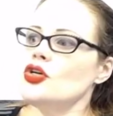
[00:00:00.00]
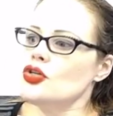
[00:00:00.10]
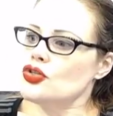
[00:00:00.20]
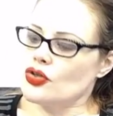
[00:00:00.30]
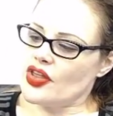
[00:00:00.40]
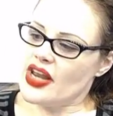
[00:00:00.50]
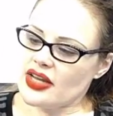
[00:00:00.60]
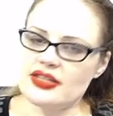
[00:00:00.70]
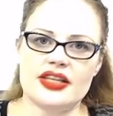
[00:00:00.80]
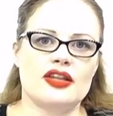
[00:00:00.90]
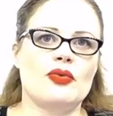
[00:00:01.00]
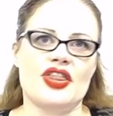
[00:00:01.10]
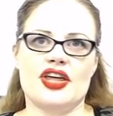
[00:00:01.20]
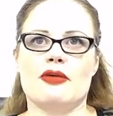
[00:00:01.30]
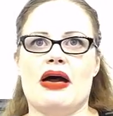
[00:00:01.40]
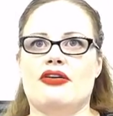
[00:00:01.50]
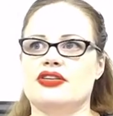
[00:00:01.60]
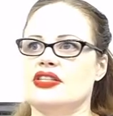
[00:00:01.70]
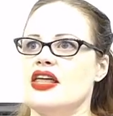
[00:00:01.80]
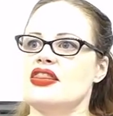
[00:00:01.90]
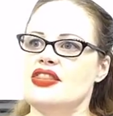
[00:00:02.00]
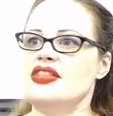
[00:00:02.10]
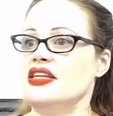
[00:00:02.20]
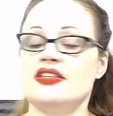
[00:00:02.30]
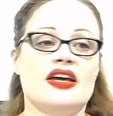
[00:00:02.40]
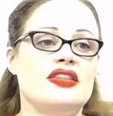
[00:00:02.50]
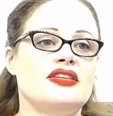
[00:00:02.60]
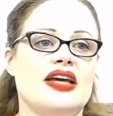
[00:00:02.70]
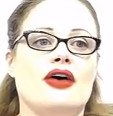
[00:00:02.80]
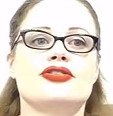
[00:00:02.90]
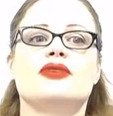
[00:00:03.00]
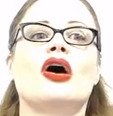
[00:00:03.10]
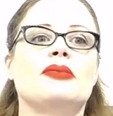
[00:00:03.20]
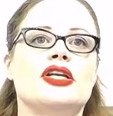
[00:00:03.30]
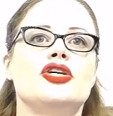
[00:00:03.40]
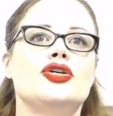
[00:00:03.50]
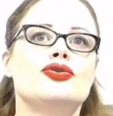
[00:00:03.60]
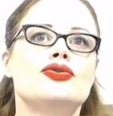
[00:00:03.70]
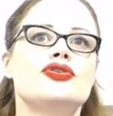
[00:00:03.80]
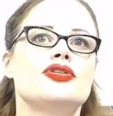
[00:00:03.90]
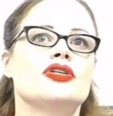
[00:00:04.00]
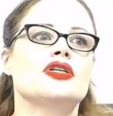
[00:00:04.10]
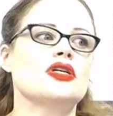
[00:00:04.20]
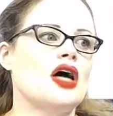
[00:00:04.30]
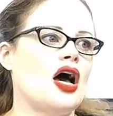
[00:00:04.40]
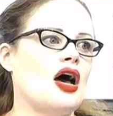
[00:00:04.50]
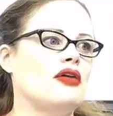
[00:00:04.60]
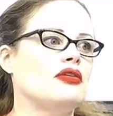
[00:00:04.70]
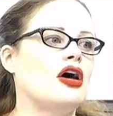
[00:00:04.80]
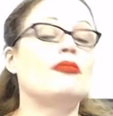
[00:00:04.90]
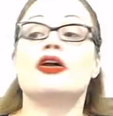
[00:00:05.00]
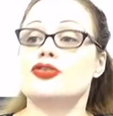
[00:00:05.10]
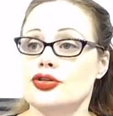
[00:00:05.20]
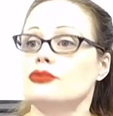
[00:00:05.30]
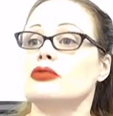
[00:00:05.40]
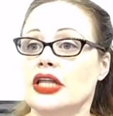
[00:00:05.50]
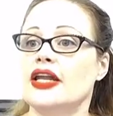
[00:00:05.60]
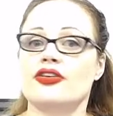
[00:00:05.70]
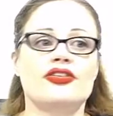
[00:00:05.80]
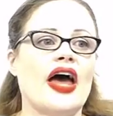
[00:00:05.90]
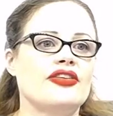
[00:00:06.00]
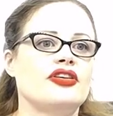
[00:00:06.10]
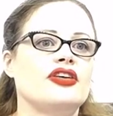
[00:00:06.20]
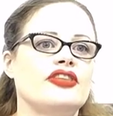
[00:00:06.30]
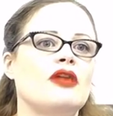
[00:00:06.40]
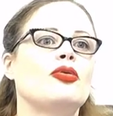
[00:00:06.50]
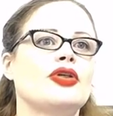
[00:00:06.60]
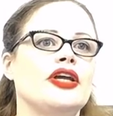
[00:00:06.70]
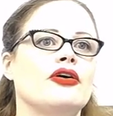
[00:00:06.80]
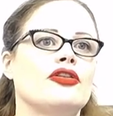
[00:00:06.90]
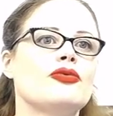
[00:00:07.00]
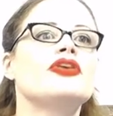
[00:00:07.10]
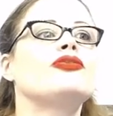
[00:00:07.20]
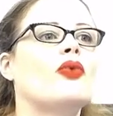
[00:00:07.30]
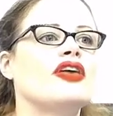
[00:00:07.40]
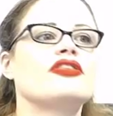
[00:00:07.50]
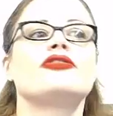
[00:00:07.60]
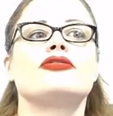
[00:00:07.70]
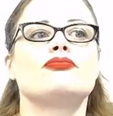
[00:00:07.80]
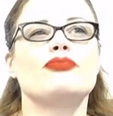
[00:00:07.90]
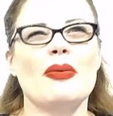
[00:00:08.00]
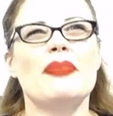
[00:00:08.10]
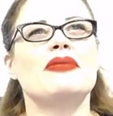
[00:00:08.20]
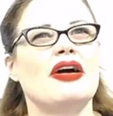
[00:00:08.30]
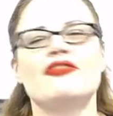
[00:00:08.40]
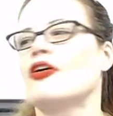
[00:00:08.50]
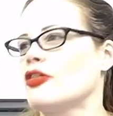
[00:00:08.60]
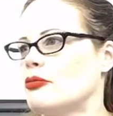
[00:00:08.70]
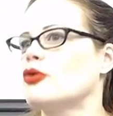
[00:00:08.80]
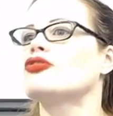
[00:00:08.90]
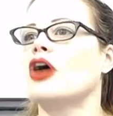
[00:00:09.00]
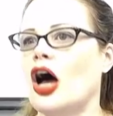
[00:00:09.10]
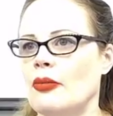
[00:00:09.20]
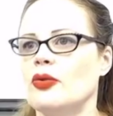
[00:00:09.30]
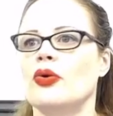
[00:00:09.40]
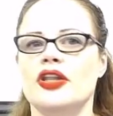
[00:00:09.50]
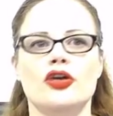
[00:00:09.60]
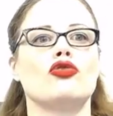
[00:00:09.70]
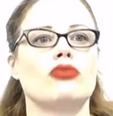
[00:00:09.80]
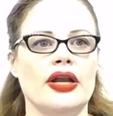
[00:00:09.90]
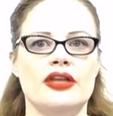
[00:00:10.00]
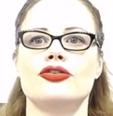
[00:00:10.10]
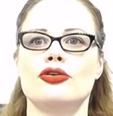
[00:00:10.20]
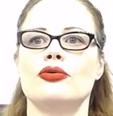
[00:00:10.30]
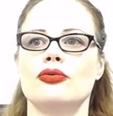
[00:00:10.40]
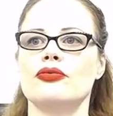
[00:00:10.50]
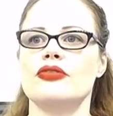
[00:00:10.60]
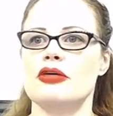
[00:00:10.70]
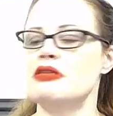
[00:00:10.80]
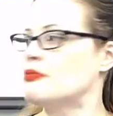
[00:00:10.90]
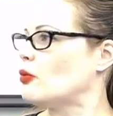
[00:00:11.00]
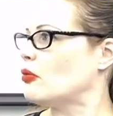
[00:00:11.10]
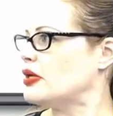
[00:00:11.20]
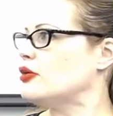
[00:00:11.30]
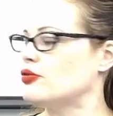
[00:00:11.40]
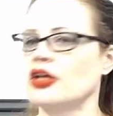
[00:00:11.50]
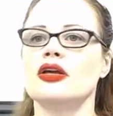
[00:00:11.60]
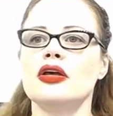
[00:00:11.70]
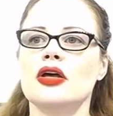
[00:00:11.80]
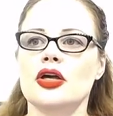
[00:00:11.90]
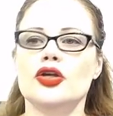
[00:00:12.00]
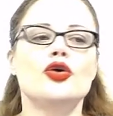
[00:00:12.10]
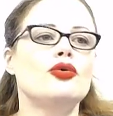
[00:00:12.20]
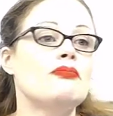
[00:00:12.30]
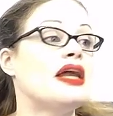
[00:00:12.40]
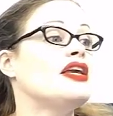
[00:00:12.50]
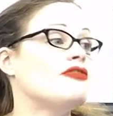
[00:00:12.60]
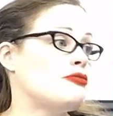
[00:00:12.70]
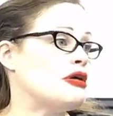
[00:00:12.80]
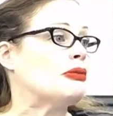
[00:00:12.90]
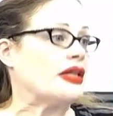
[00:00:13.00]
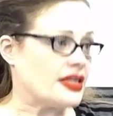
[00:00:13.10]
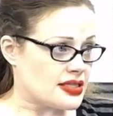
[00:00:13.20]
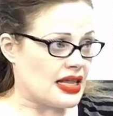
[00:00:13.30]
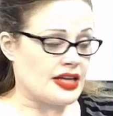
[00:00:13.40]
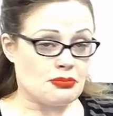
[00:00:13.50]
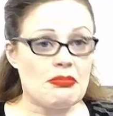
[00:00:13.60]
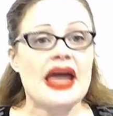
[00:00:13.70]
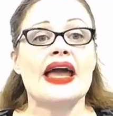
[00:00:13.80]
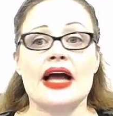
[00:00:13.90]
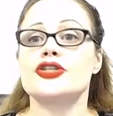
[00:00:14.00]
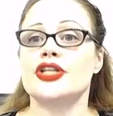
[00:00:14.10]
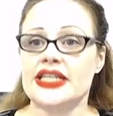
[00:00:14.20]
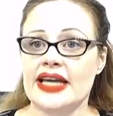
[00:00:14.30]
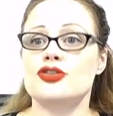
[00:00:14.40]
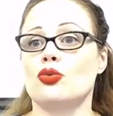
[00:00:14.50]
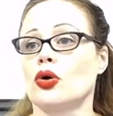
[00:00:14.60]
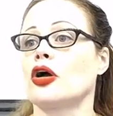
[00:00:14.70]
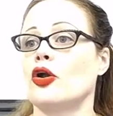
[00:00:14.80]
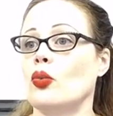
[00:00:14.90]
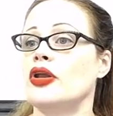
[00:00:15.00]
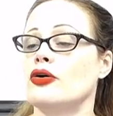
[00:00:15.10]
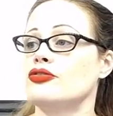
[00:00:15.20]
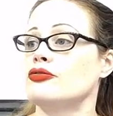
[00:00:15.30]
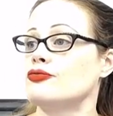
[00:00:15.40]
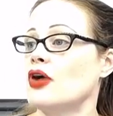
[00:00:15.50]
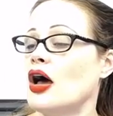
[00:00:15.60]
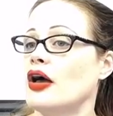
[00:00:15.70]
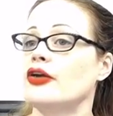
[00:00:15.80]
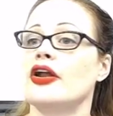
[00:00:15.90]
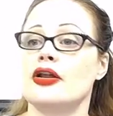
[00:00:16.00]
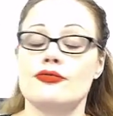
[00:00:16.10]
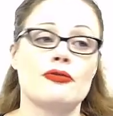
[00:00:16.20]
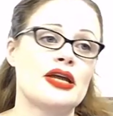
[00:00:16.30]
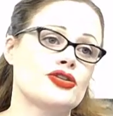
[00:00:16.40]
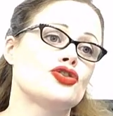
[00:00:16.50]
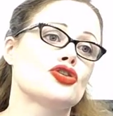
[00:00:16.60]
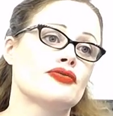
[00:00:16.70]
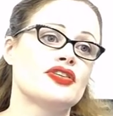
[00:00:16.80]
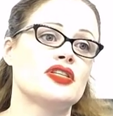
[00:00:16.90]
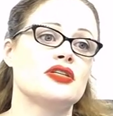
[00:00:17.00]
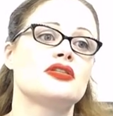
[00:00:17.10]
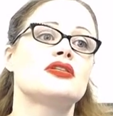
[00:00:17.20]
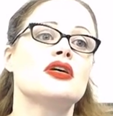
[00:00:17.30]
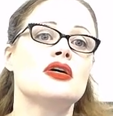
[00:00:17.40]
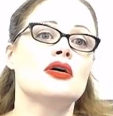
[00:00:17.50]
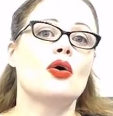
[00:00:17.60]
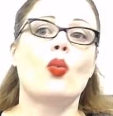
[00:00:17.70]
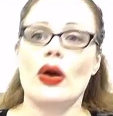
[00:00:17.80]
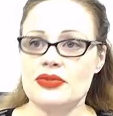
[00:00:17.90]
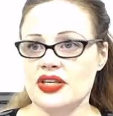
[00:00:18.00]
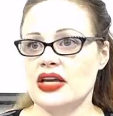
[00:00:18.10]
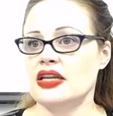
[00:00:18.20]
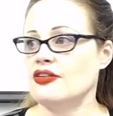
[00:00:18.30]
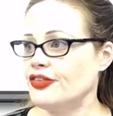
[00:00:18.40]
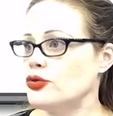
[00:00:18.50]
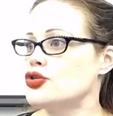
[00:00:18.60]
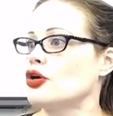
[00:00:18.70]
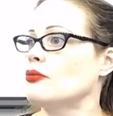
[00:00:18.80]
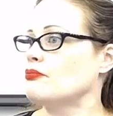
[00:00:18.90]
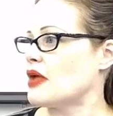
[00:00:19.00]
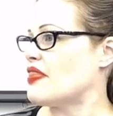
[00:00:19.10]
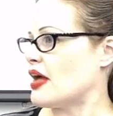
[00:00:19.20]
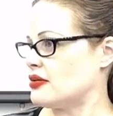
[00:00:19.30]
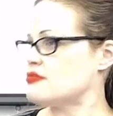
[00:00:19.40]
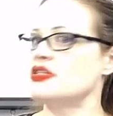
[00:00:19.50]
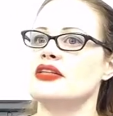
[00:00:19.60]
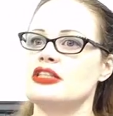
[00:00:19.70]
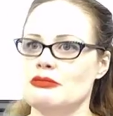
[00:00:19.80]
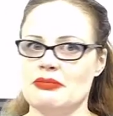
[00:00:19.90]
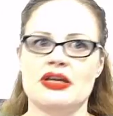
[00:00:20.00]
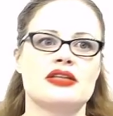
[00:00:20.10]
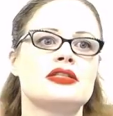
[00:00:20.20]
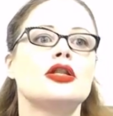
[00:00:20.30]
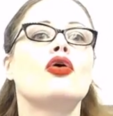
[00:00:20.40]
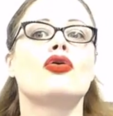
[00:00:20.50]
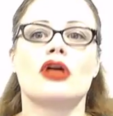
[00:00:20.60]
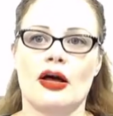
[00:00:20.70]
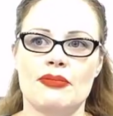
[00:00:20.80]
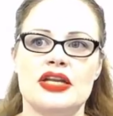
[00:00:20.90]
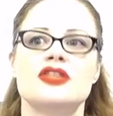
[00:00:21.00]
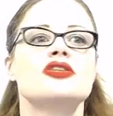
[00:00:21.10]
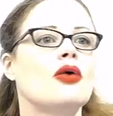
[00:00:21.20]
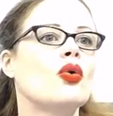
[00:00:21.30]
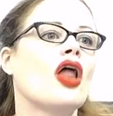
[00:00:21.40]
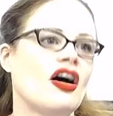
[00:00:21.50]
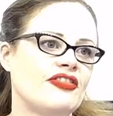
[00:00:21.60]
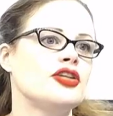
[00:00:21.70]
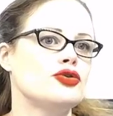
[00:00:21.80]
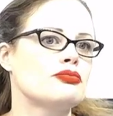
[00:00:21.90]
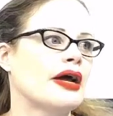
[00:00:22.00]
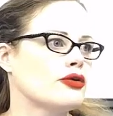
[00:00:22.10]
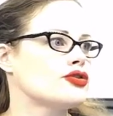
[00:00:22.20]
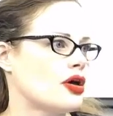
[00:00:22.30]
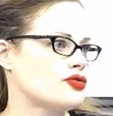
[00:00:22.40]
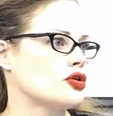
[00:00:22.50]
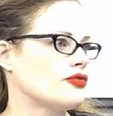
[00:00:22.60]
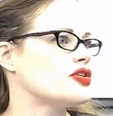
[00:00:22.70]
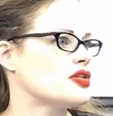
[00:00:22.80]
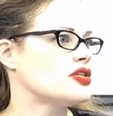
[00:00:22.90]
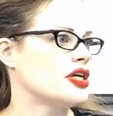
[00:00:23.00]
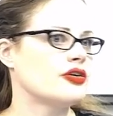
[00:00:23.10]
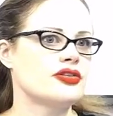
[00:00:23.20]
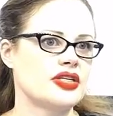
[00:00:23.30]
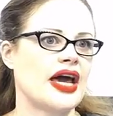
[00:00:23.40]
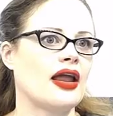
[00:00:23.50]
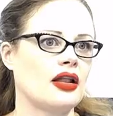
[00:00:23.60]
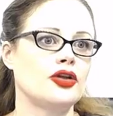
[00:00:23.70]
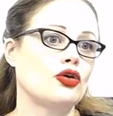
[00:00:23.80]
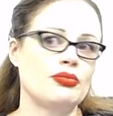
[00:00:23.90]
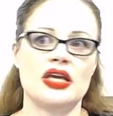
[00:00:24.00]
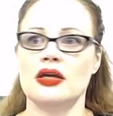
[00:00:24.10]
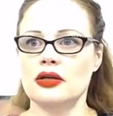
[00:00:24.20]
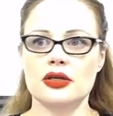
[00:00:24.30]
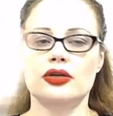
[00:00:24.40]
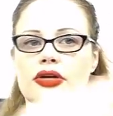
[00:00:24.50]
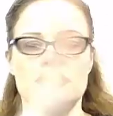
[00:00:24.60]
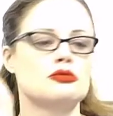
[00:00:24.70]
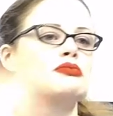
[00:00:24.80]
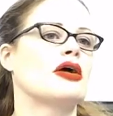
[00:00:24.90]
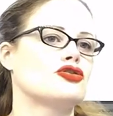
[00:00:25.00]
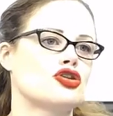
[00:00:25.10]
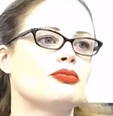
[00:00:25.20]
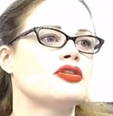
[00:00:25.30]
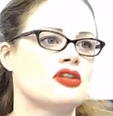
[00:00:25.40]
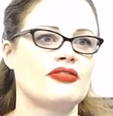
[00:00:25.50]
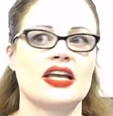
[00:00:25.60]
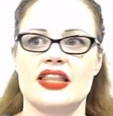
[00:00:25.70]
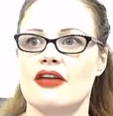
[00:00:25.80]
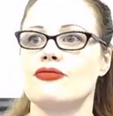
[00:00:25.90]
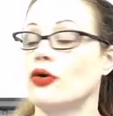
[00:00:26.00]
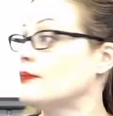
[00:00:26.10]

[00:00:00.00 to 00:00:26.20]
So the next thing that we think about is that inside this house, and I'm going to use uh, Ubuntu Linux as an example here, and the reason why is it's probably by far the most common one that you'll run into that people will be using. You, many of the people in this class may actually get to work on a Windows in, uh, Internet Information Services website in future, and that tends to be because local companies will often use Microsoft services here in Seattle, and you'll be you'll get some sponsorship and stuff like that for it.